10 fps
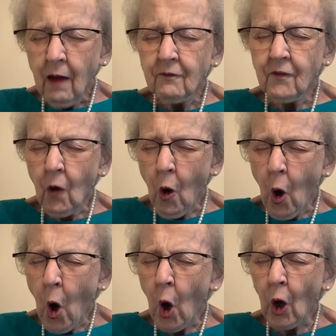
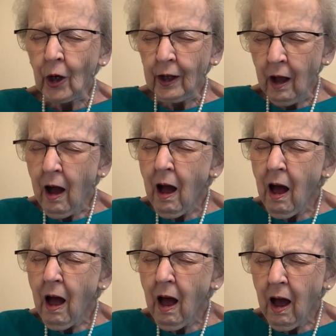For
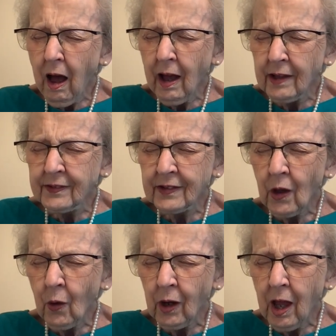God
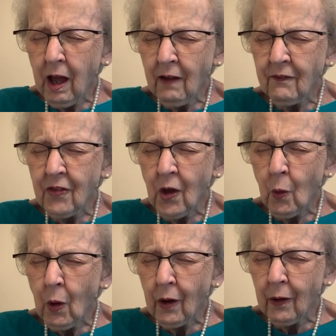so loved the
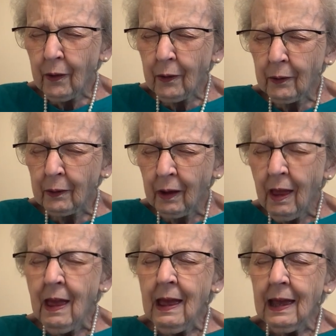world,
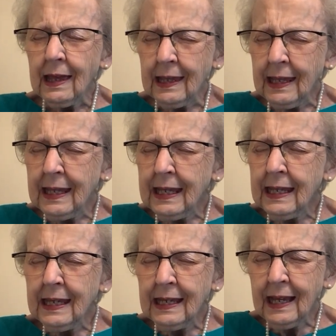
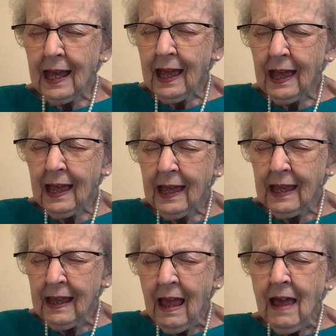He
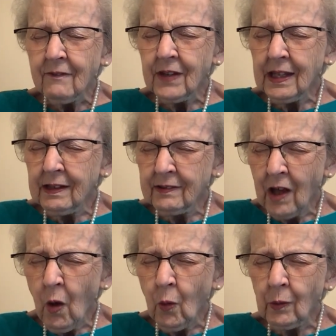gave His
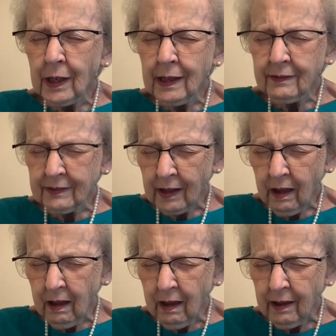only
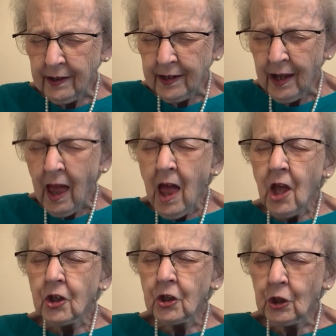Son
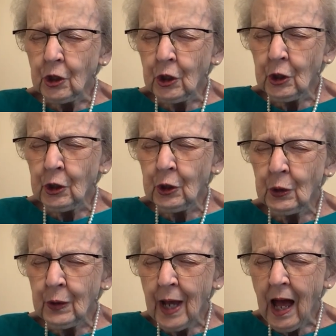to
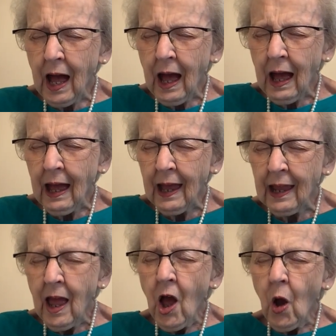die
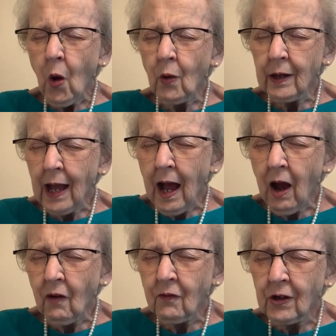on
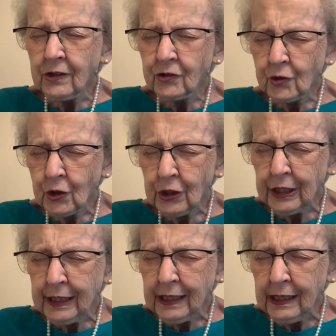Calvary's
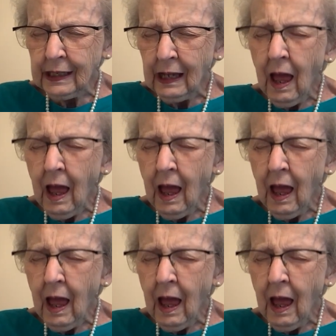tree,